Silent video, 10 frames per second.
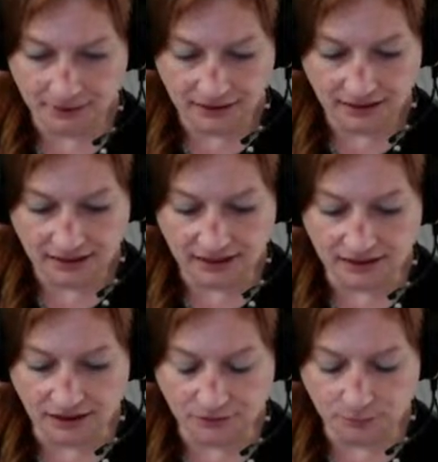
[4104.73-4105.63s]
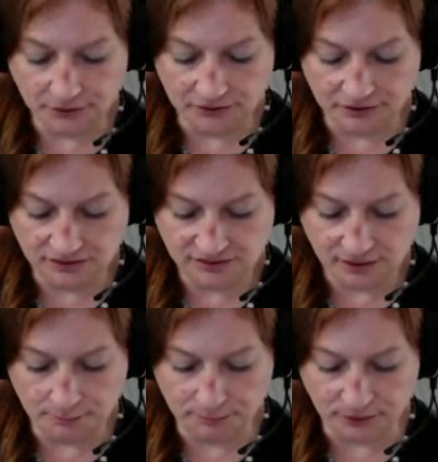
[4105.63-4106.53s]
In other words,
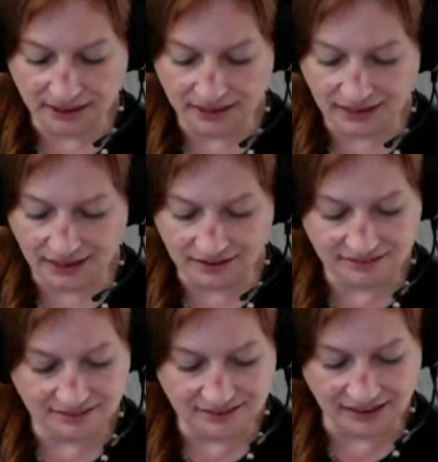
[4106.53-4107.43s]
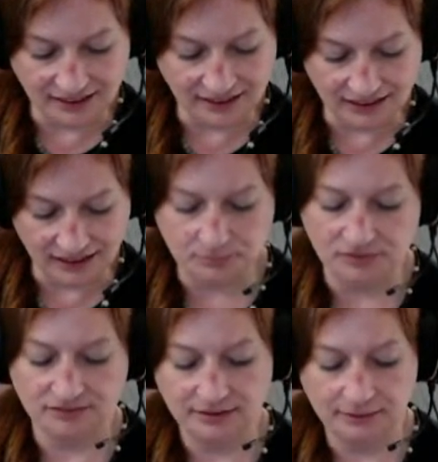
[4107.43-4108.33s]
breaking heads and taking
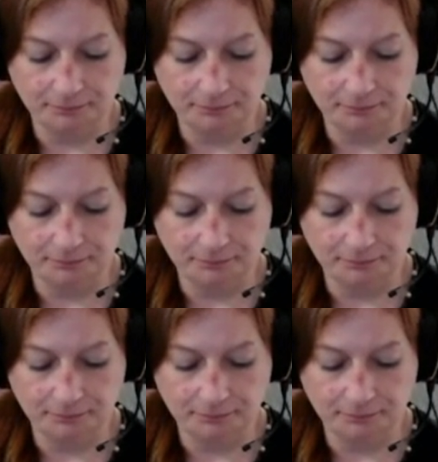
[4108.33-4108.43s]
names.